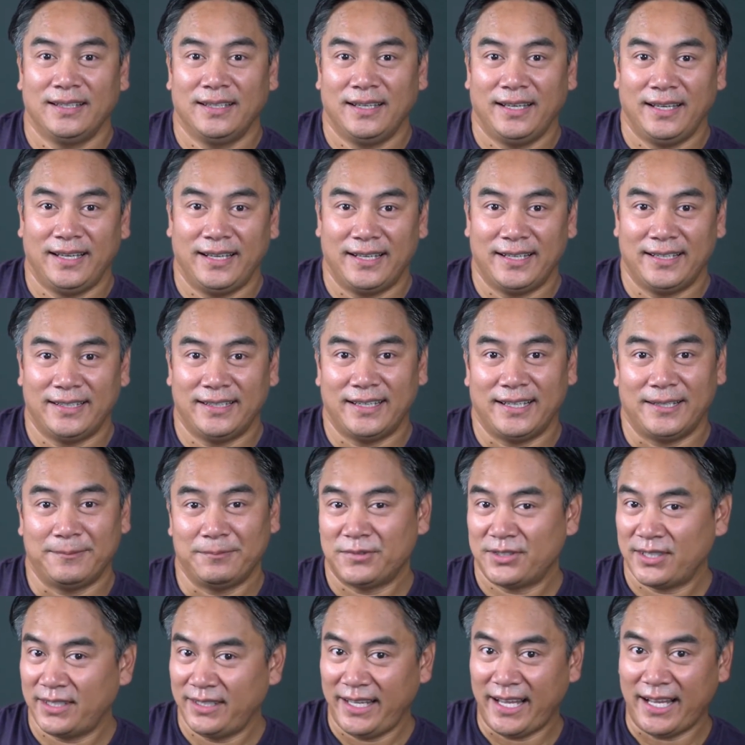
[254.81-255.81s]

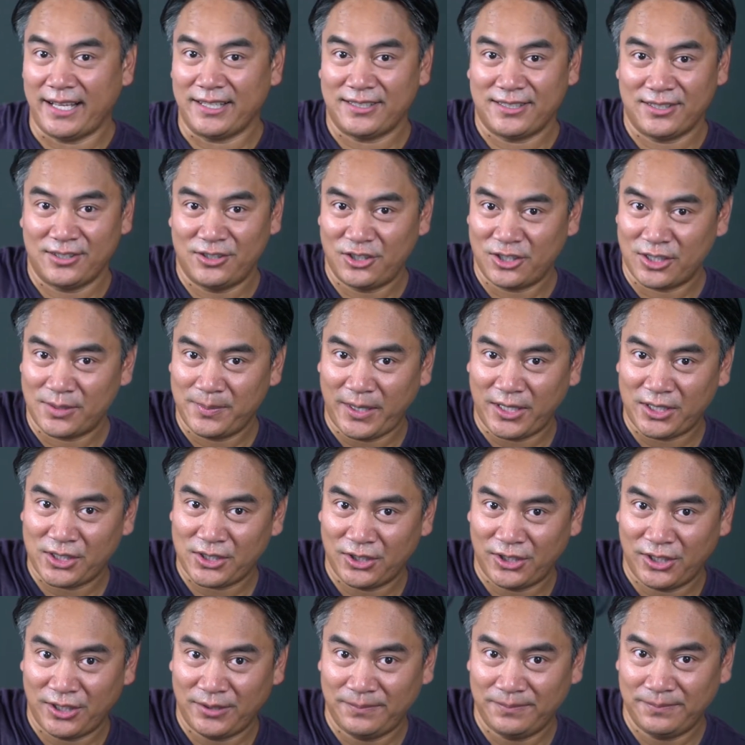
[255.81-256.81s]
And so just make
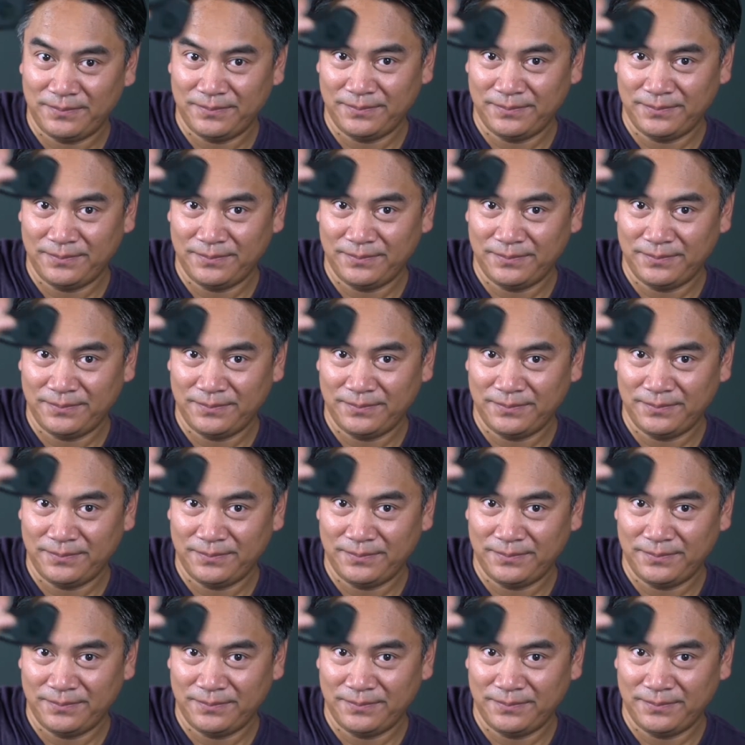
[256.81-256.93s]
sure